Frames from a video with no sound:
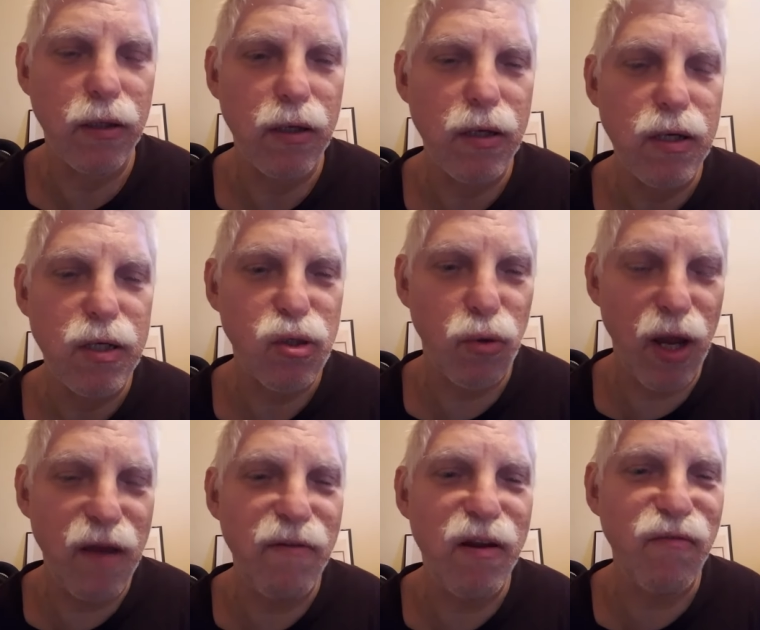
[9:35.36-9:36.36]
So
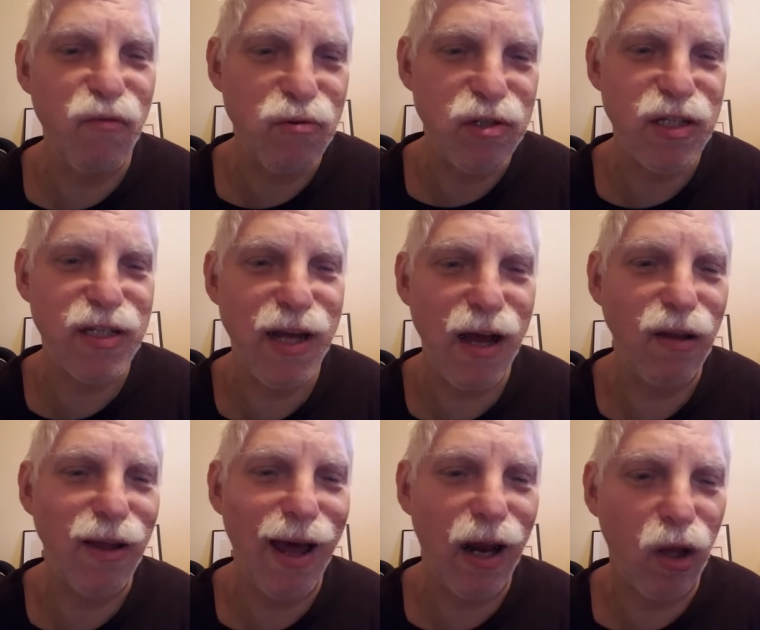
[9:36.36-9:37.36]
even if you sell
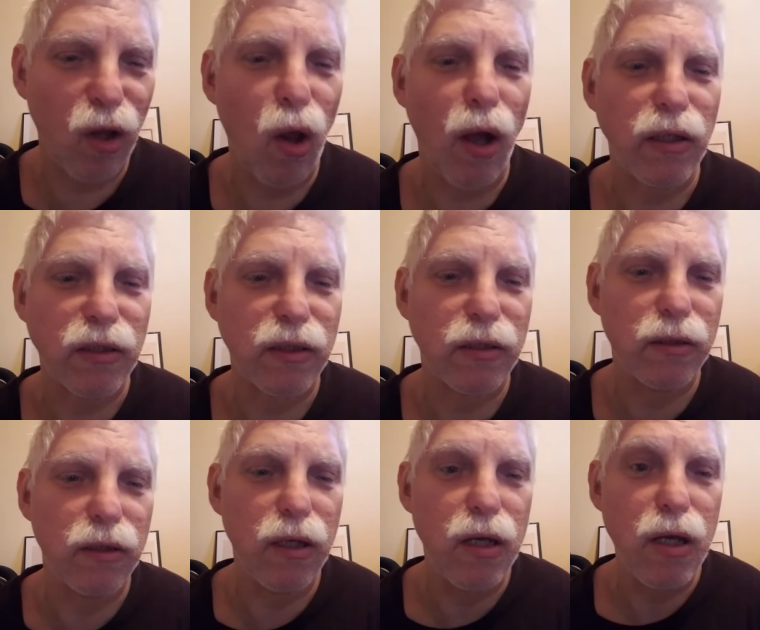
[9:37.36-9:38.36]
at a loss,
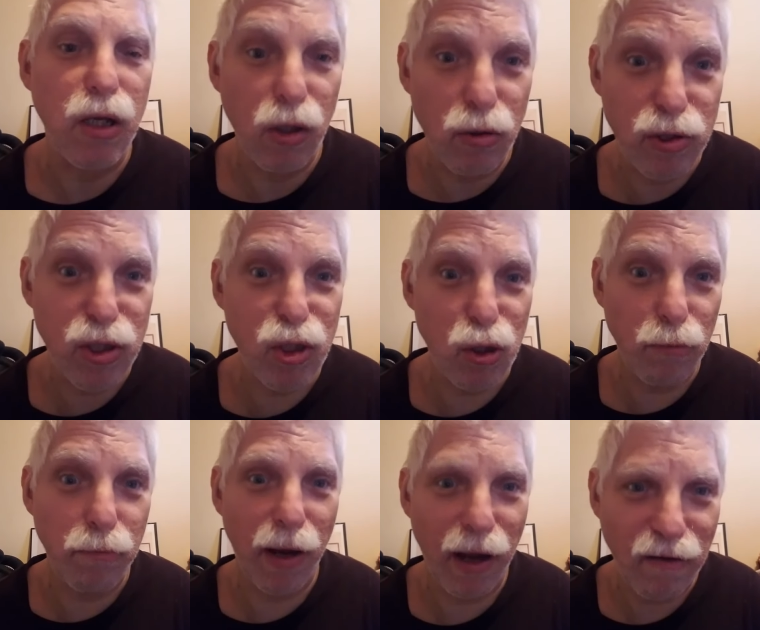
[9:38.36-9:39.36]
you still
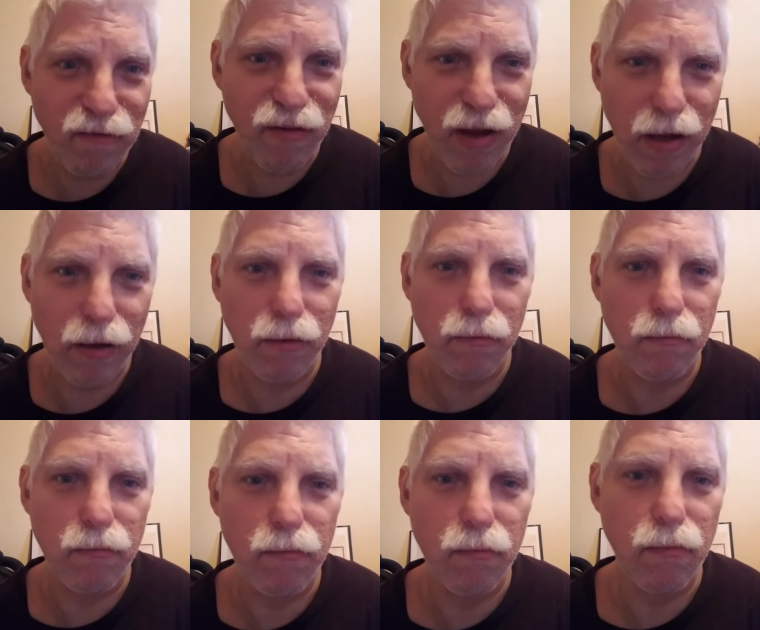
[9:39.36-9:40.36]
pay a fee.
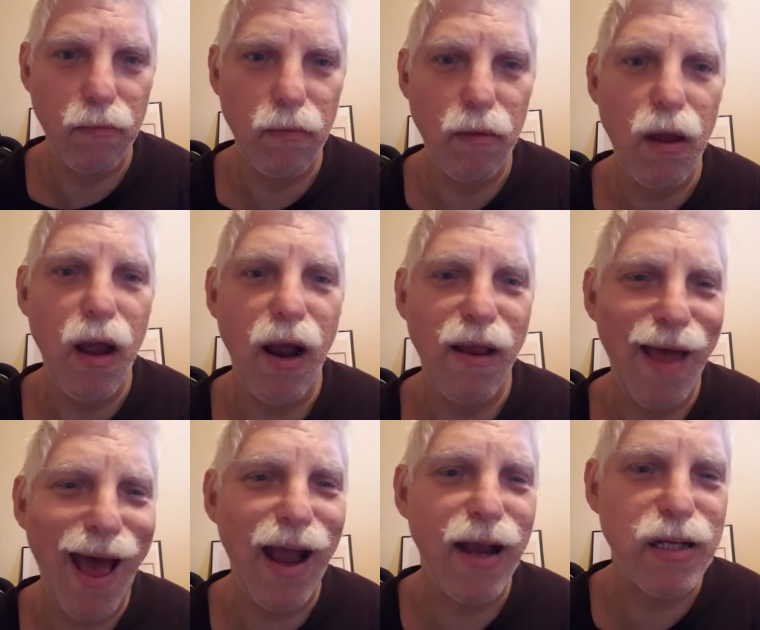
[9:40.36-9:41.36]

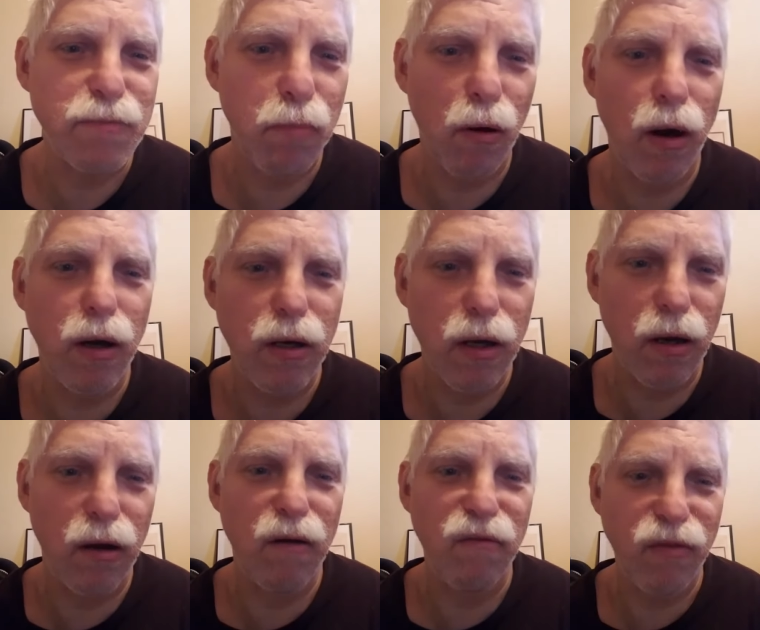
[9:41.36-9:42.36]
That is part
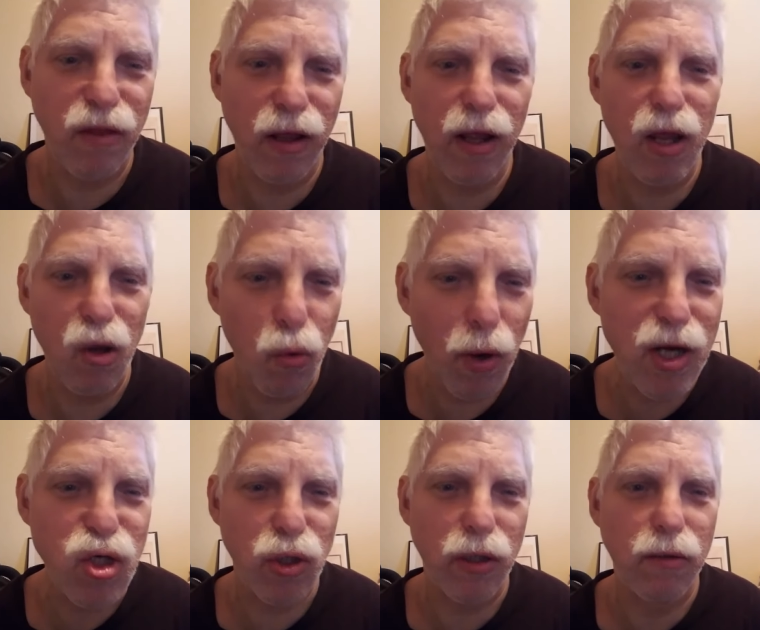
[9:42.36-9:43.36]
of the
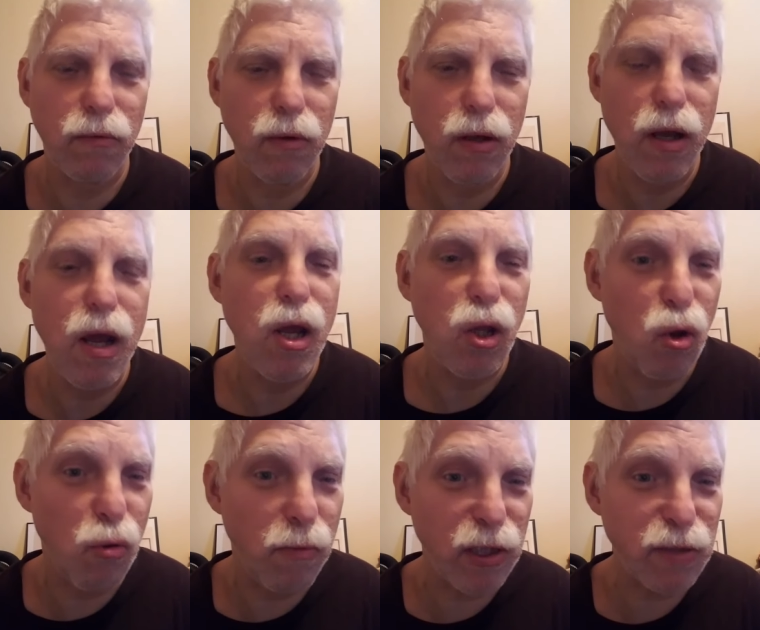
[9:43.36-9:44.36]
equation. You
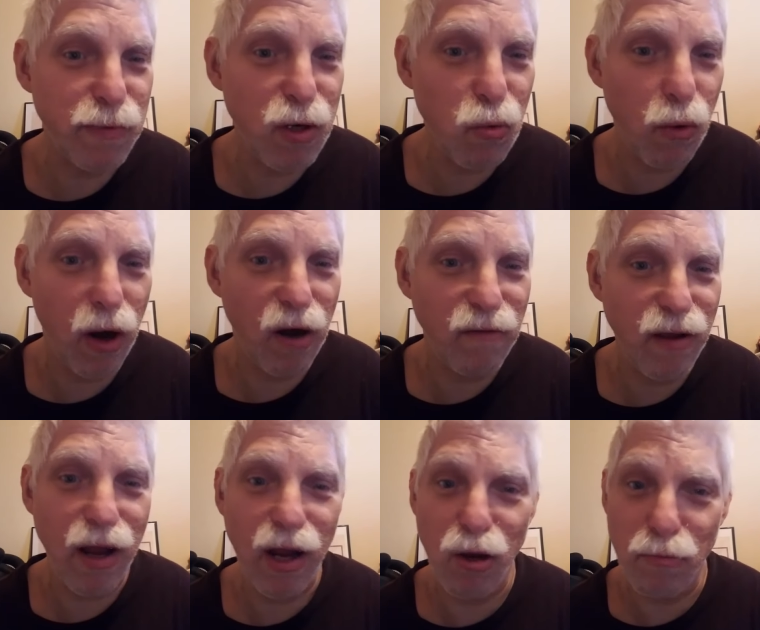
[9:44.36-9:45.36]
must be aware of it,
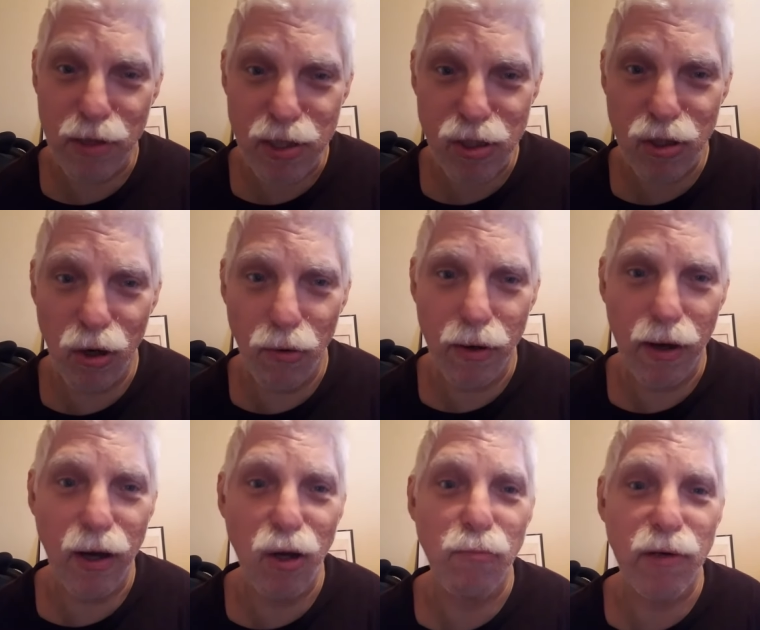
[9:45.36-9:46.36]
you must know it,
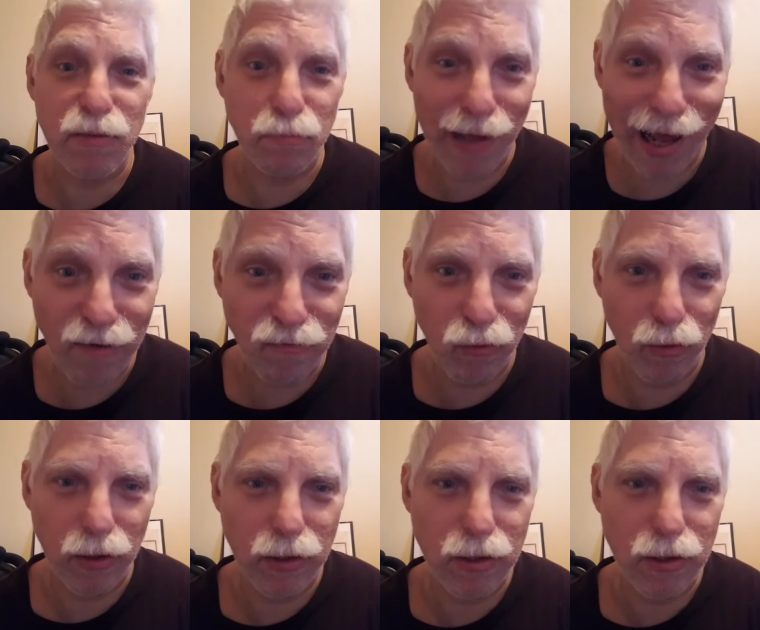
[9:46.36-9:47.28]
and you must plan for it.